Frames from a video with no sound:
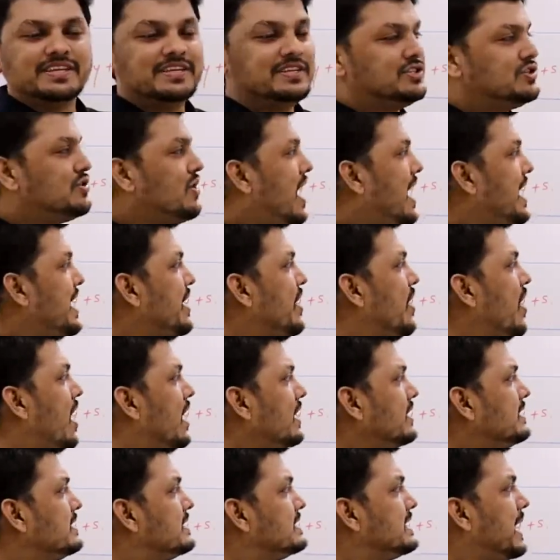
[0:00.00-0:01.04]
So I
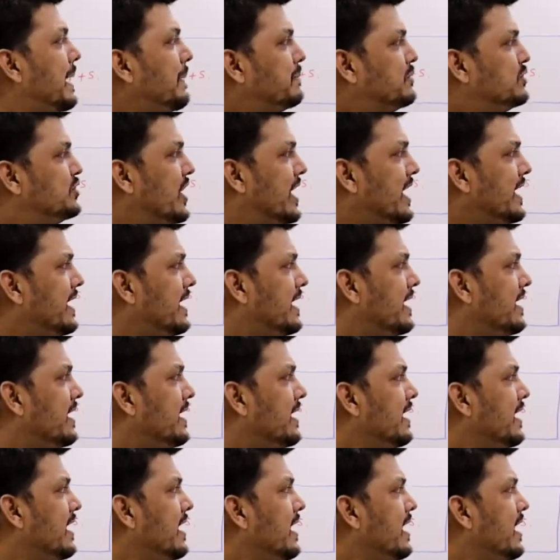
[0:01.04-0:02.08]
got subject,
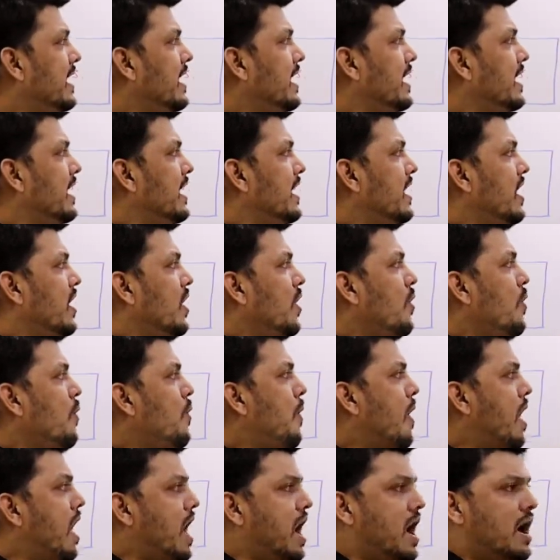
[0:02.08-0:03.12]

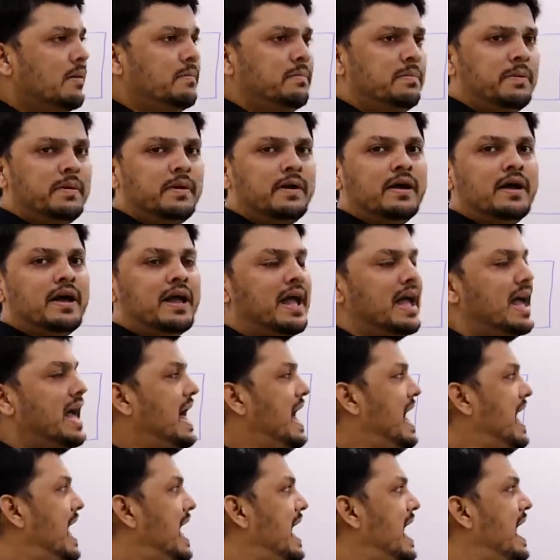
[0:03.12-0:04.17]
verb
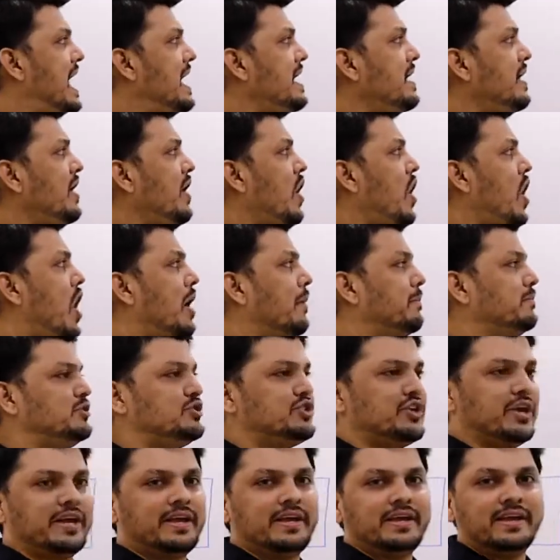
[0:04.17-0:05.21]
and
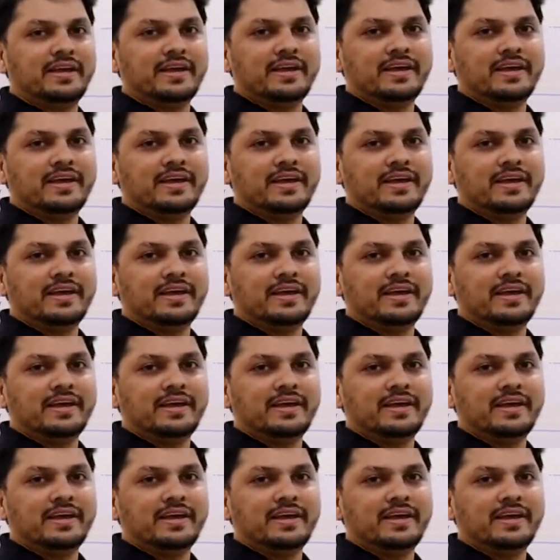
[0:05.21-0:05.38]
object.